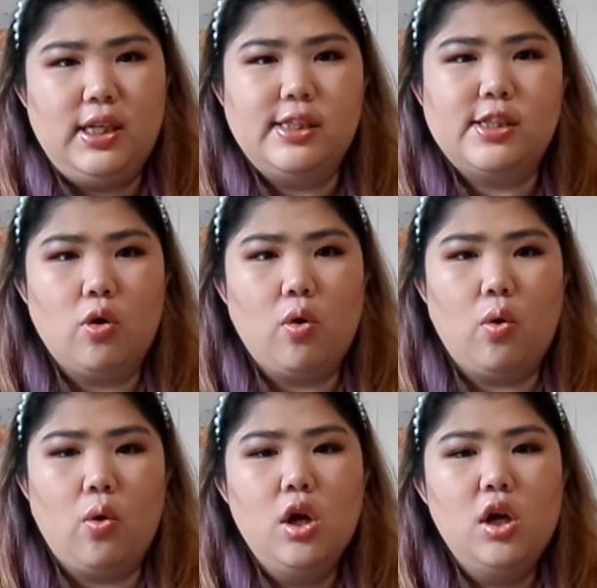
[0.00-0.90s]

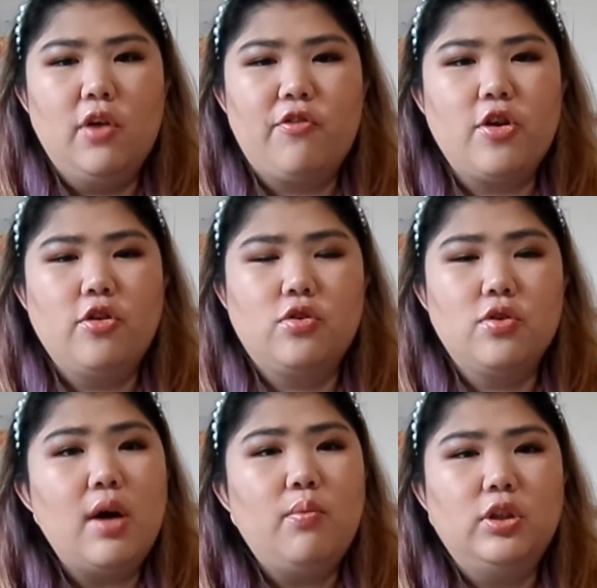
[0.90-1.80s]
So if you do
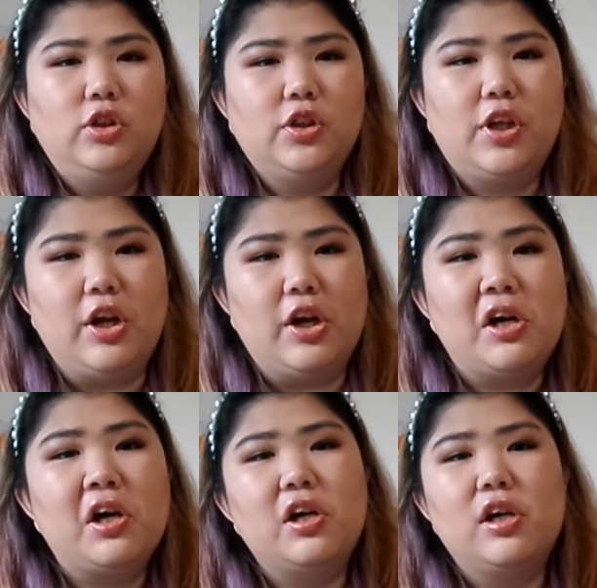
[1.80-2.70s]
not want to
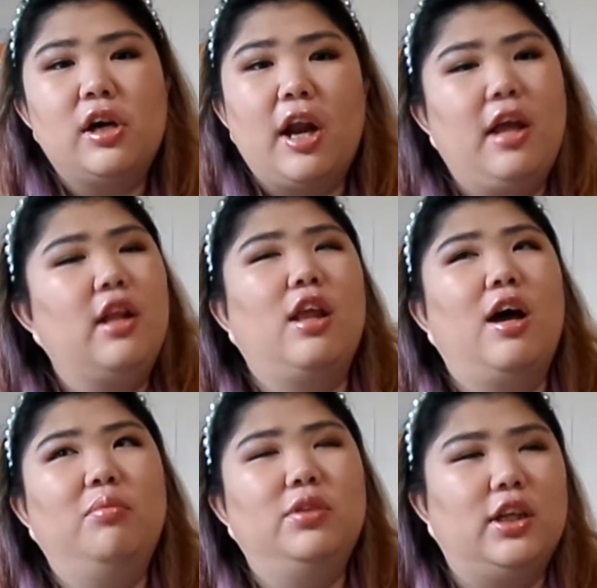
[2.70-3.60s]
hear like
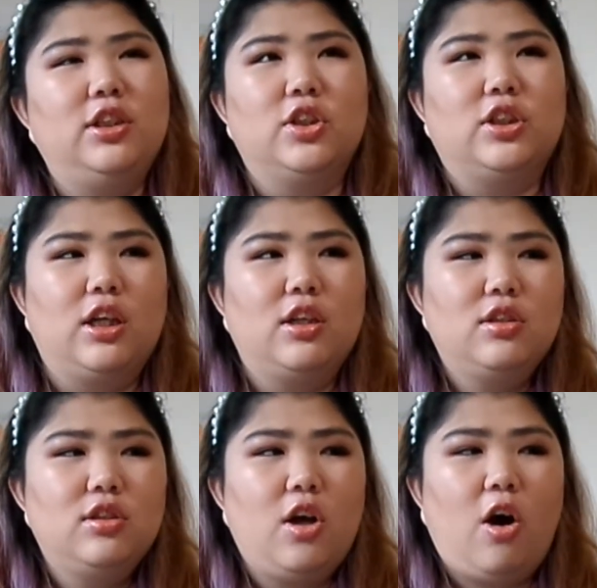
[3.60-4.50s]
them like just like
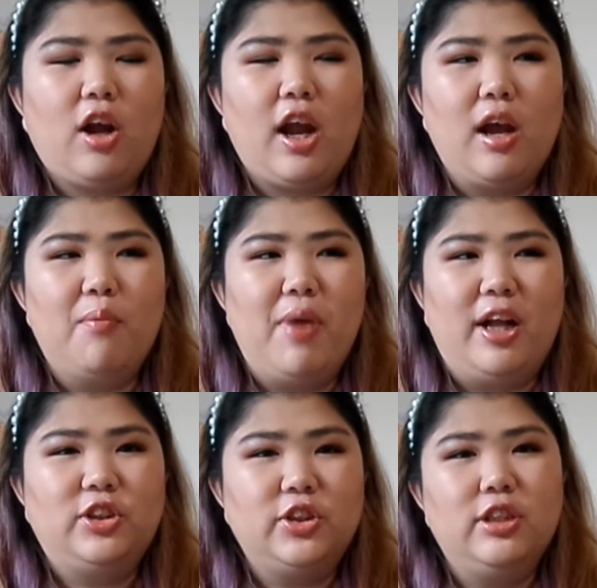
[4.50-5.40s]
talking and
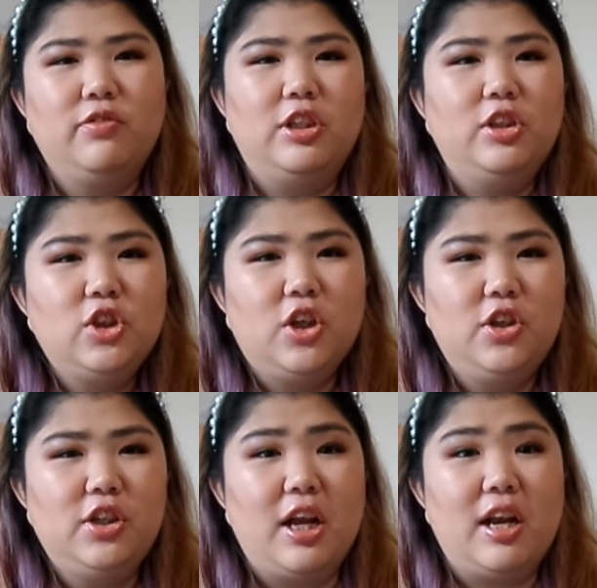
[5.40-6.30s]
bantering with each
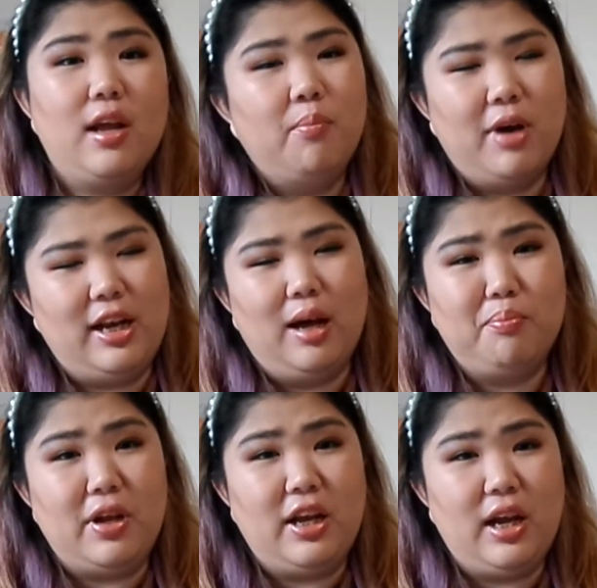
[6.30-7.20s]
other, then it might not
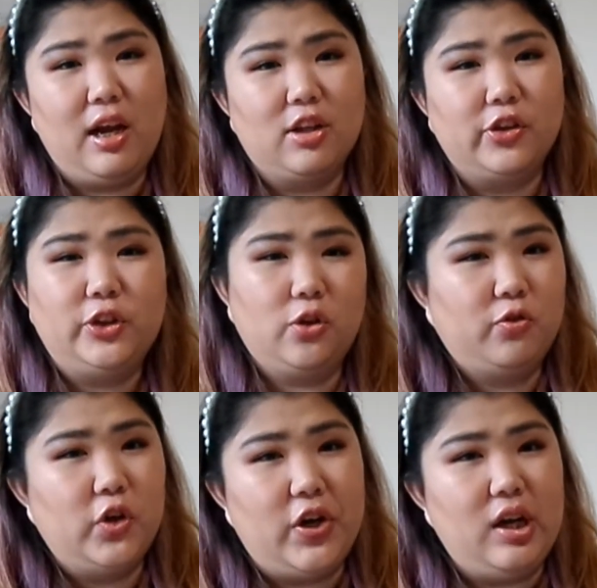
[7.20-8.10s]
be the show
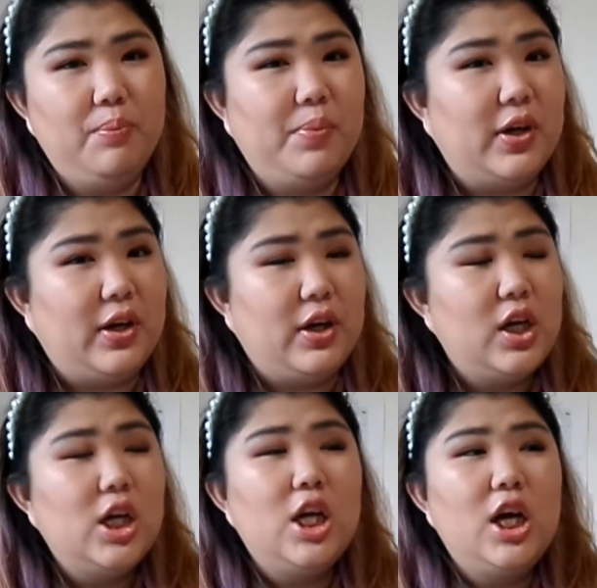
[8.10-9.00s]
for you. But
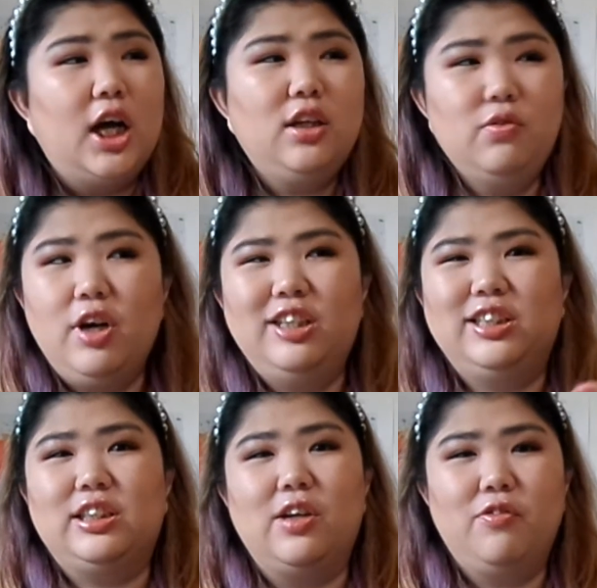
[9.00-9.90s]
otherwise,
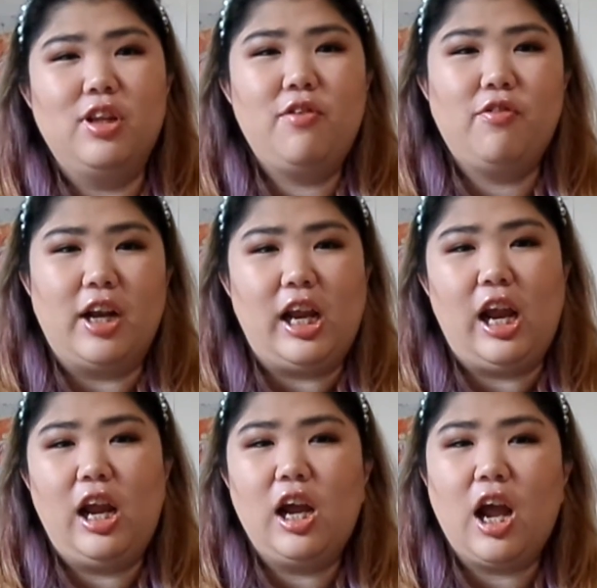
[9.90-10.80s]
they're really
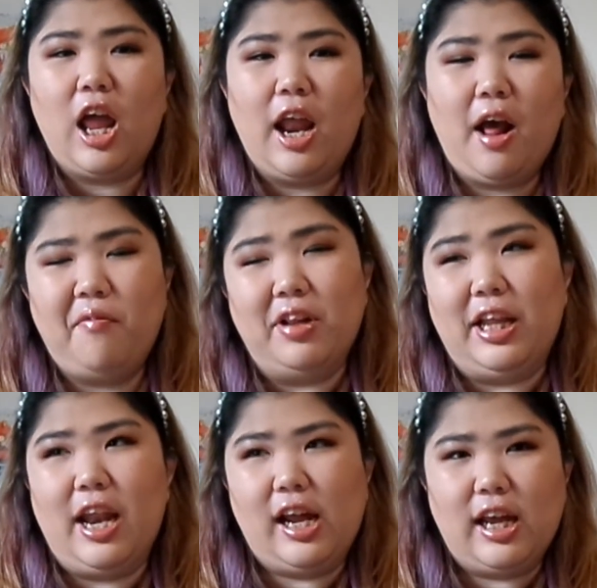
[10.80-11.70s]
funny and I really
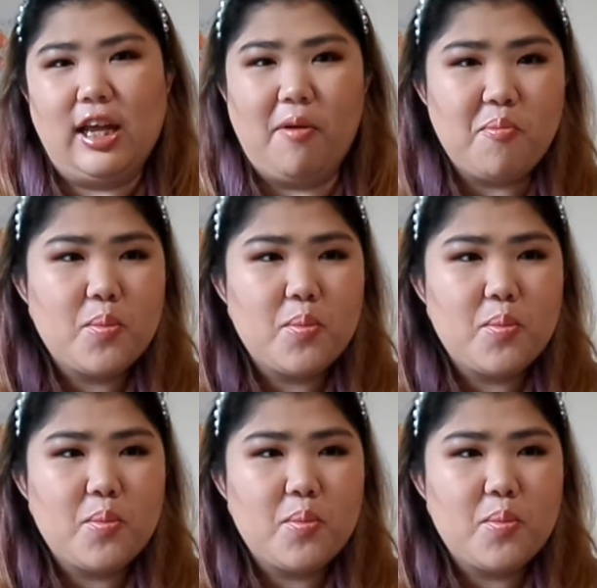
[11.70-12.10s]
like it.